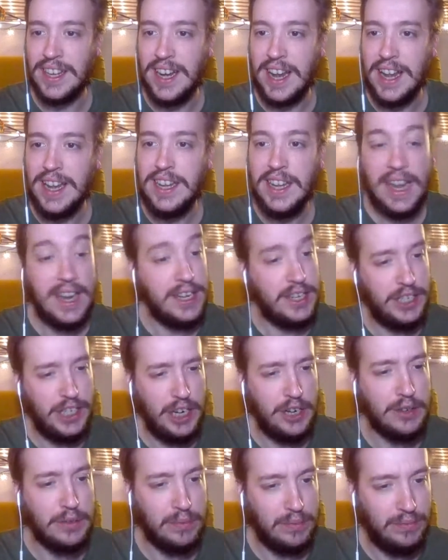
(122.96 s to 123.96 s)
"Hey
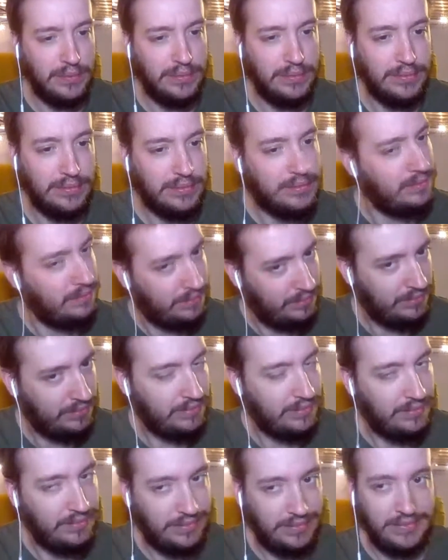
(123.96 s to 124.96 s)
Joe,
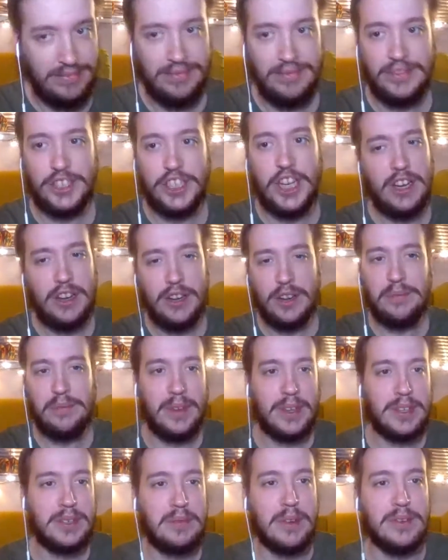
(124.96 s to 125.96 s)
Jo."
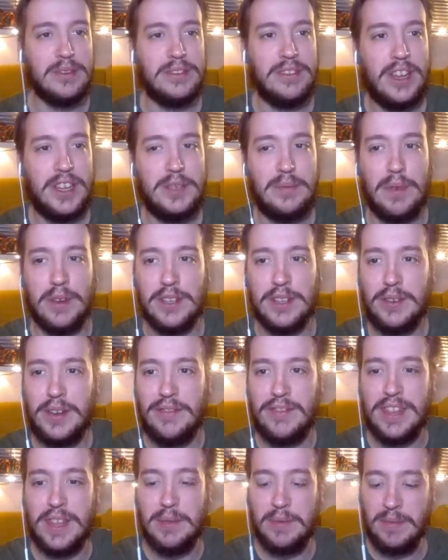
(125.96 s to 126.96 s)
I suppose I'll give
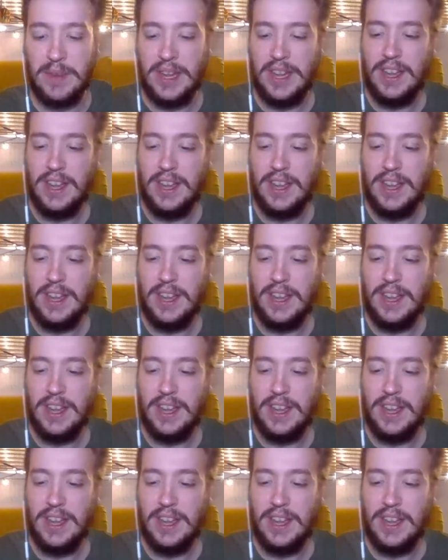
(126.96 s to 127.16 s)
you that one.